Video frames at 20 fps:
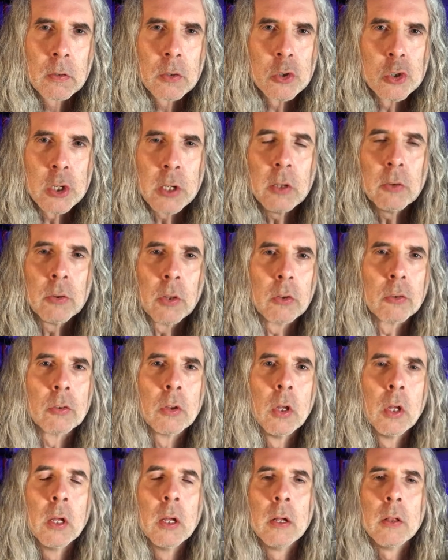
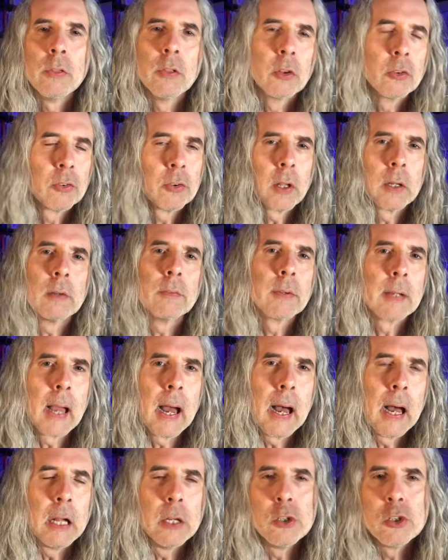Jesus, the Son of
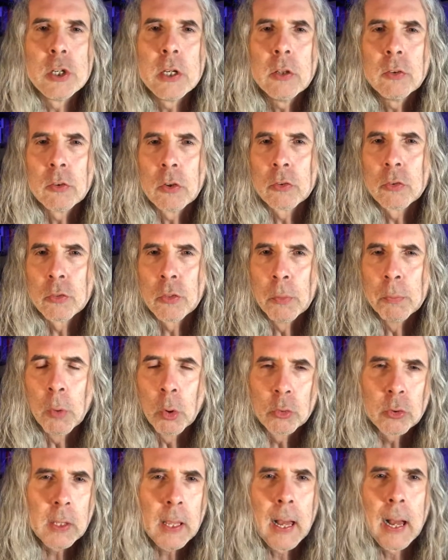God, Jesus, the
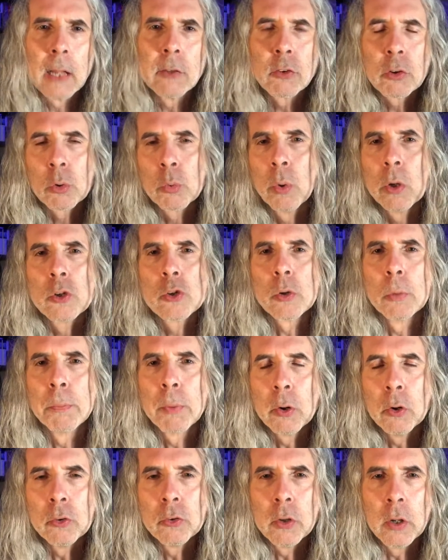most consequential
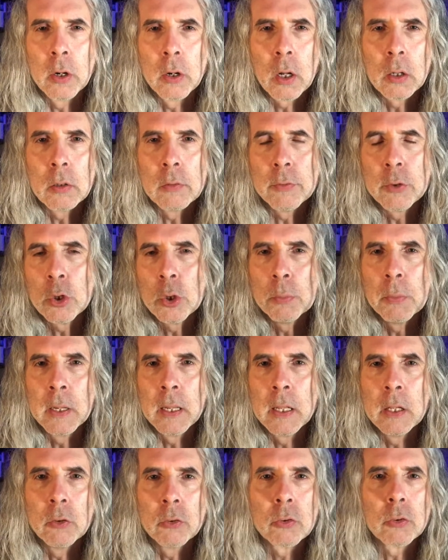person in all of human
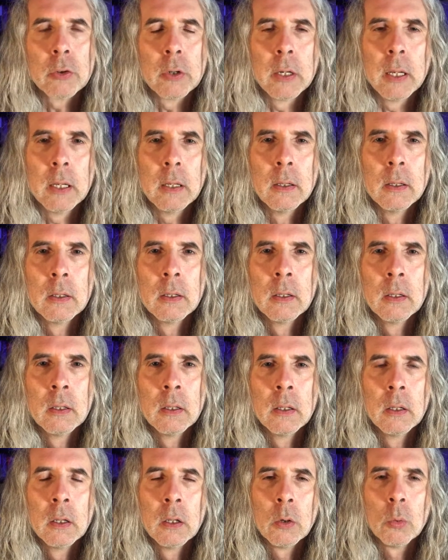history,
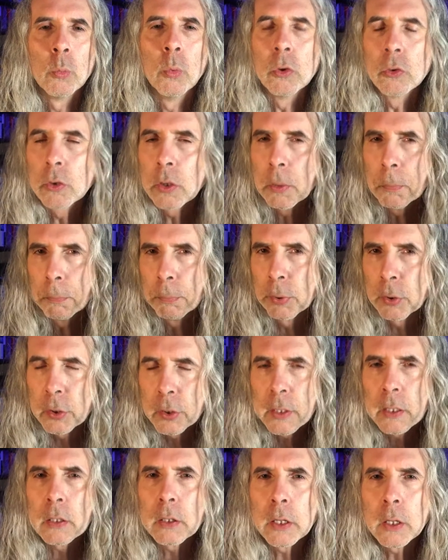was
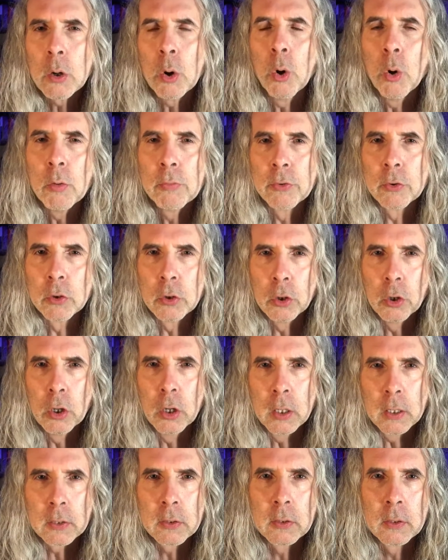completely
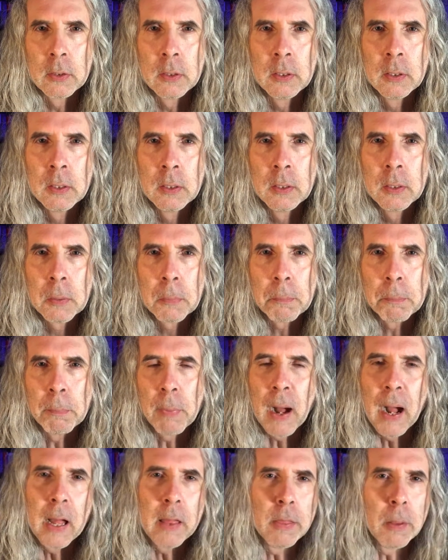overlooked
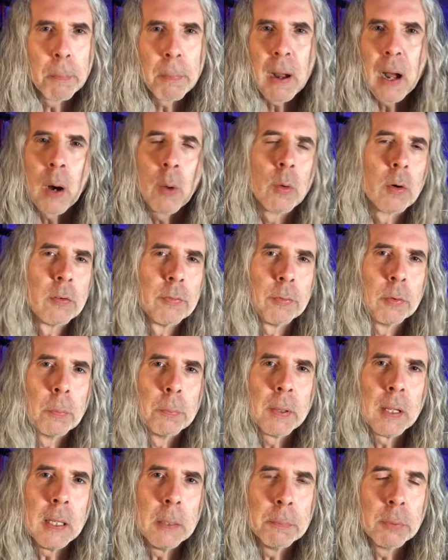by the powerful
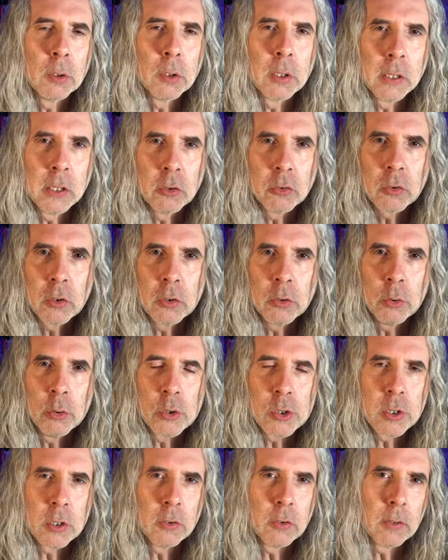people and
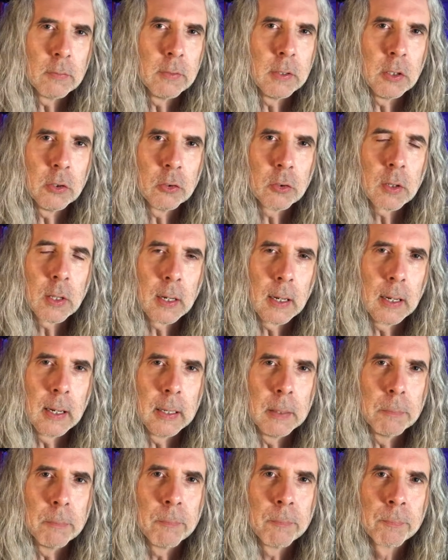institutions of his
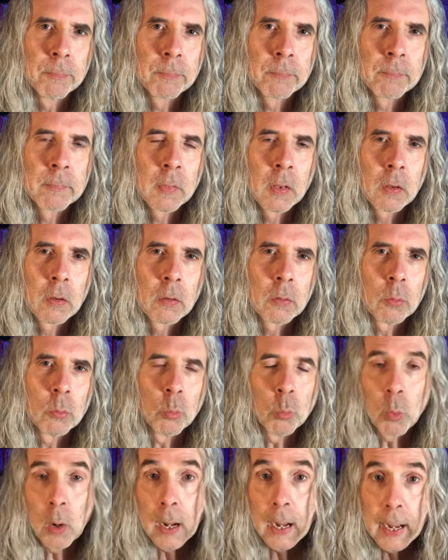time.
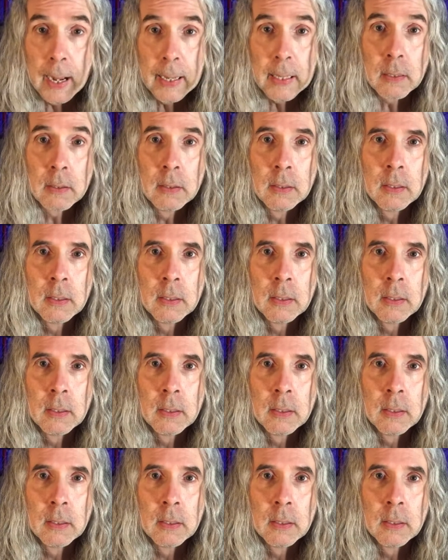Why?